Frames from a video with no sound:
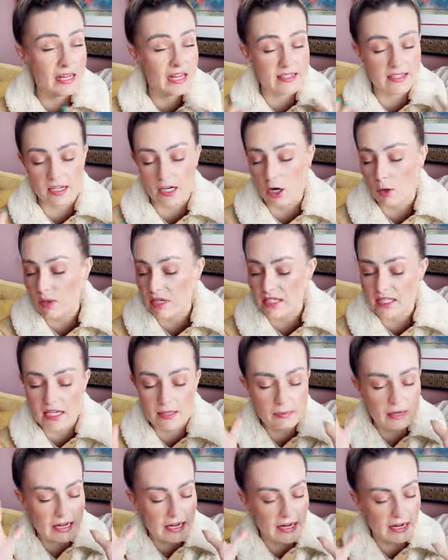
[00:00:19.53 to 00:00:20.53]
As I always say,
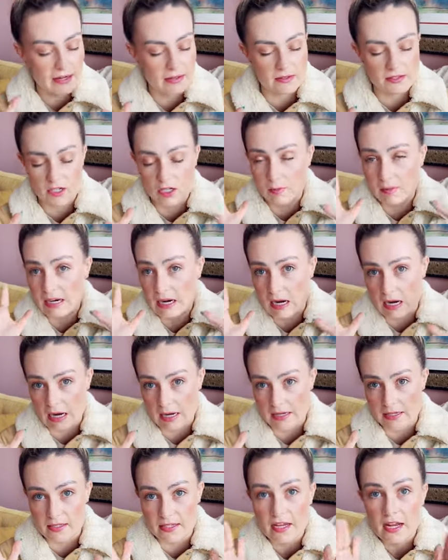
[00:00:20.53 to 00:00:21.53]
my hands are my
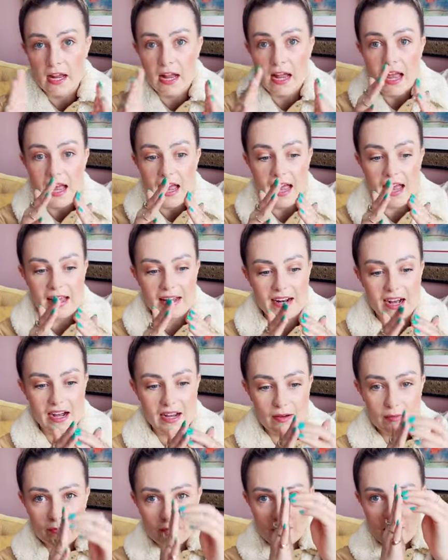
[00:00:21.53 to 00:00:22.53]
eyes, and I
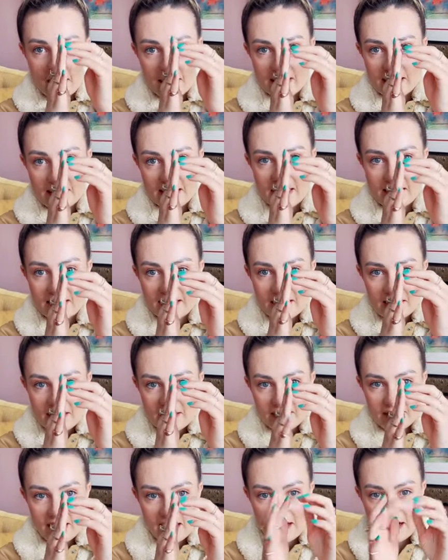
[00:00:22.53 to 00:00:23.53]
am finding
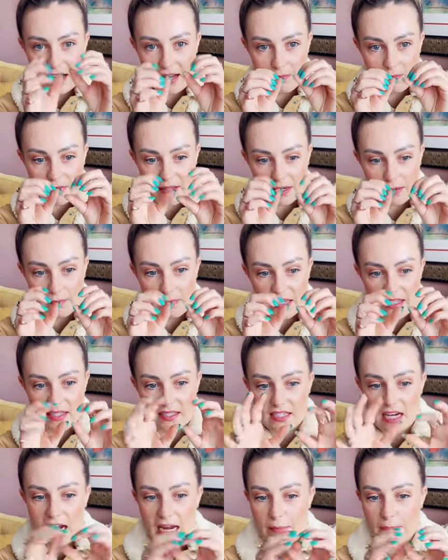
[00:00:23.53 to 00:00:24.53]
that I'm like
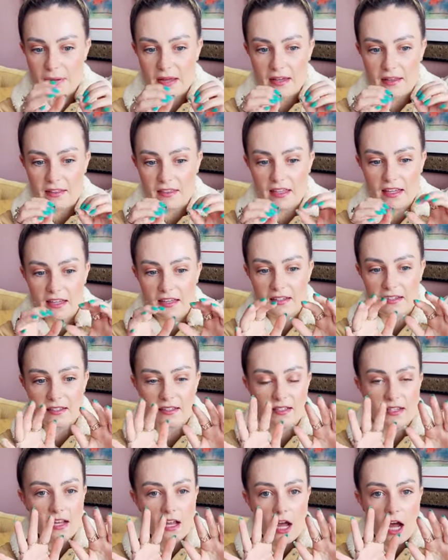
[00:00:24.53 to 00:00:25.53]
mistyping
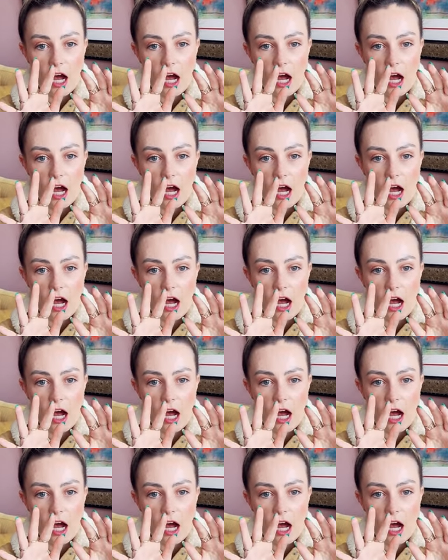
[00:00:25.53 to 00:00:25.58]
things.